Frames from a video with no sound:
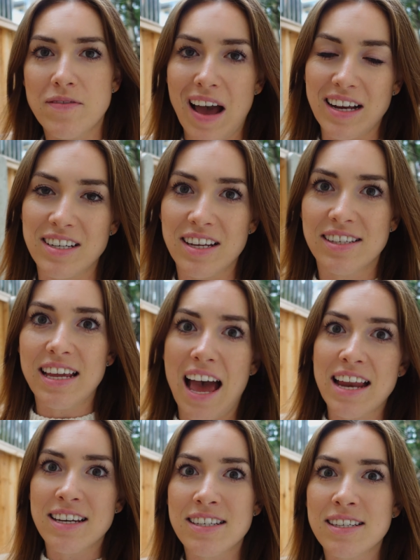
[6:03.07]
factors,
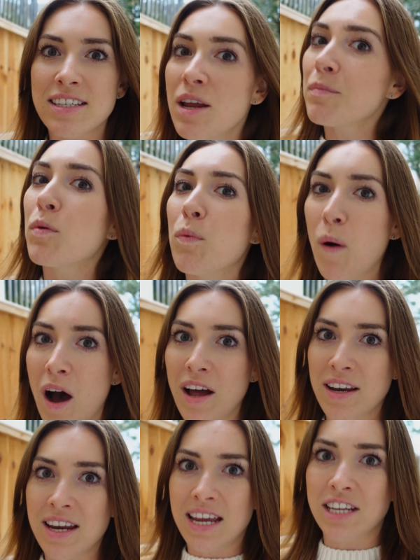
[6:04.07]
and number
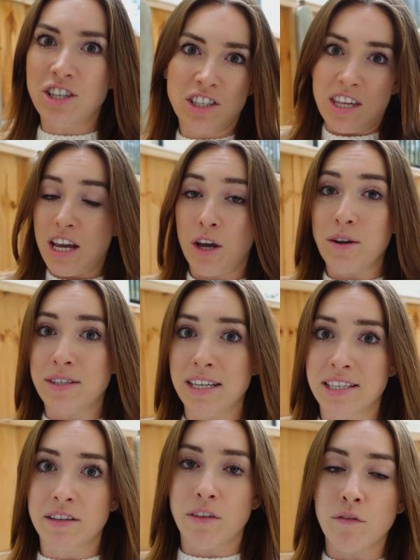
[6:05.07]
one is just the
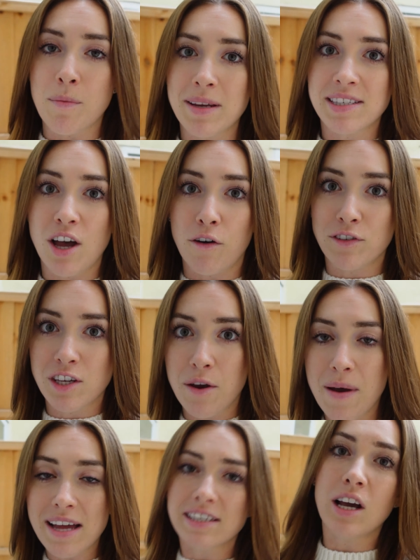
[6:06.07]
acoustics of the room itself.
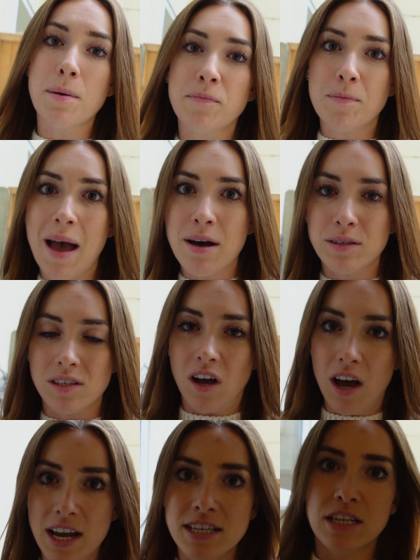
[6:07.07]
So as I come from
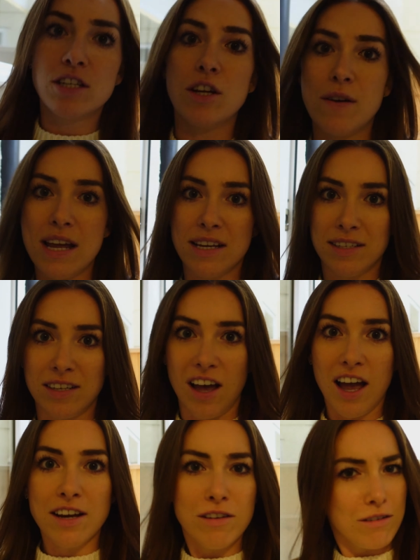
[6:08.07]
outside to
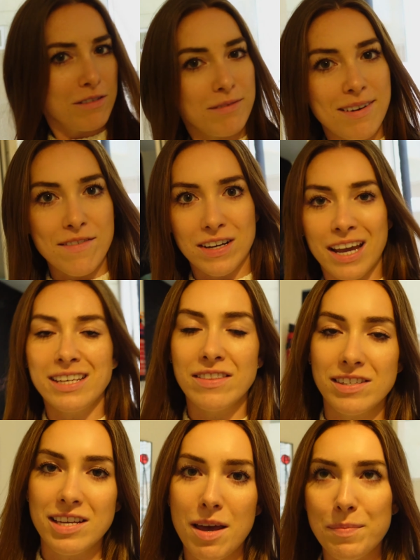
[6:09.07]
inside, navigated
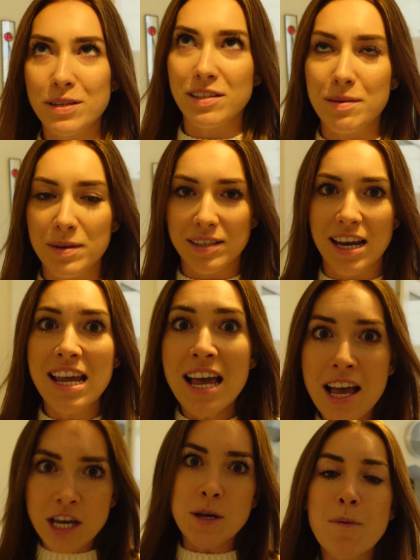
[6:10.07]
the step seamlessly,
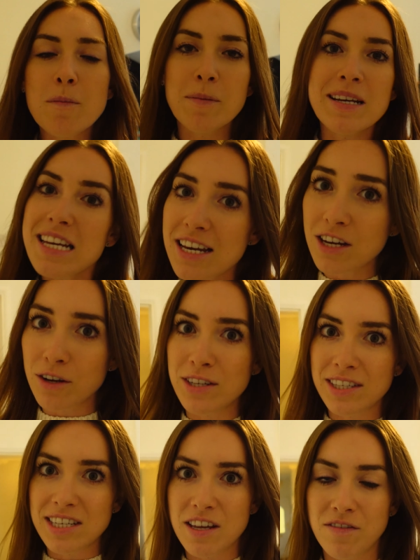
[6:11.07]
you probably did
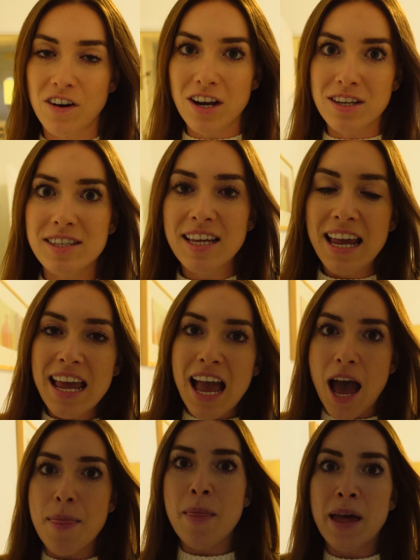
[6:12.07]
notice a difference.
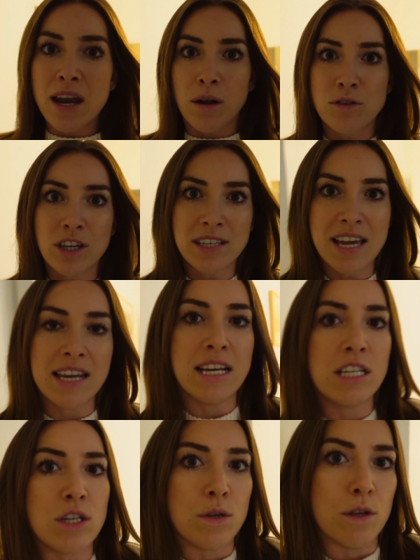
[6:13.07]
And then I'll just head
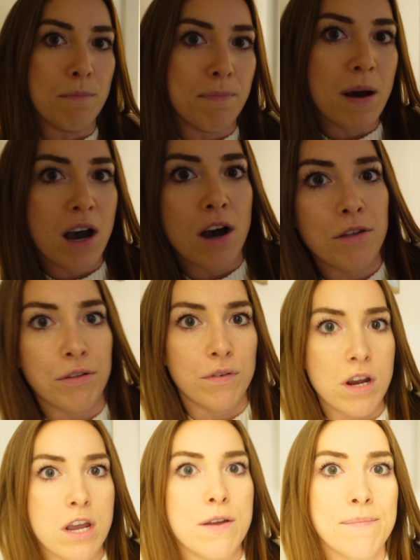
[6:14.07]
into the
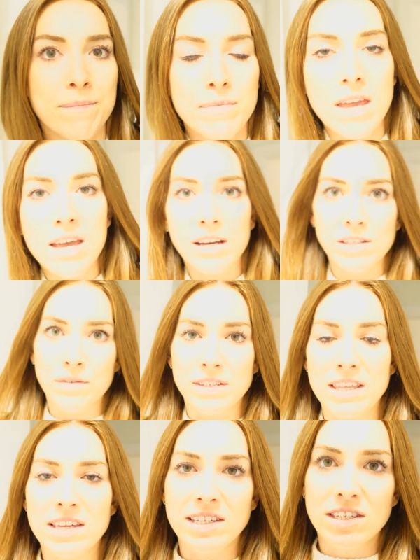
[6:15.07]
bathroom, because
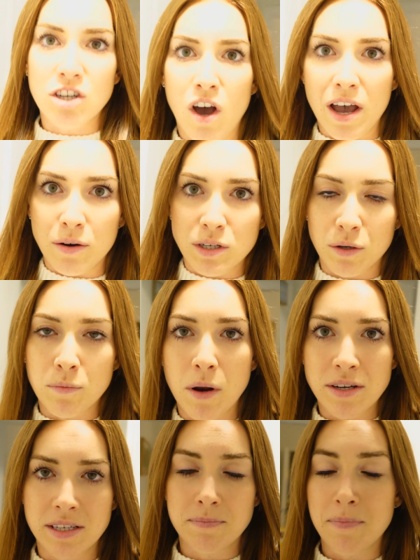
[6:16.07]
obviously this is tiled, it will
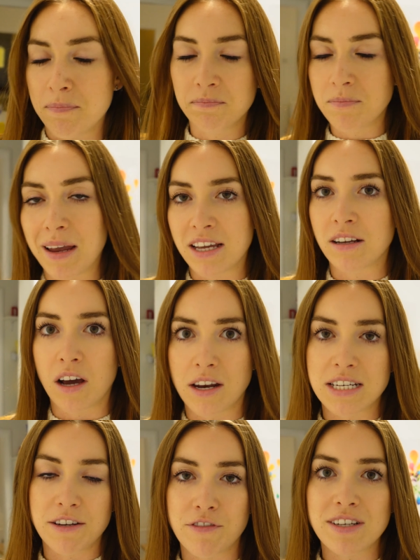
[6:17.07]
make a
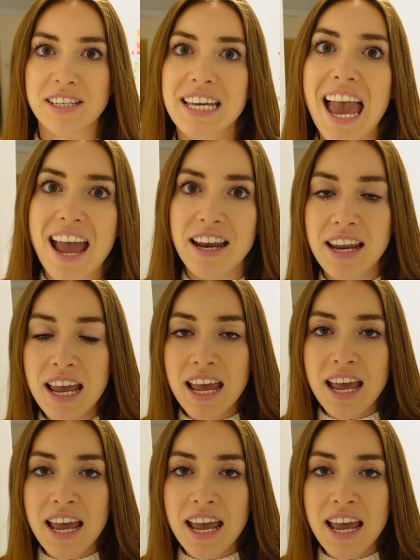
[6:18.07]
kind of difference again.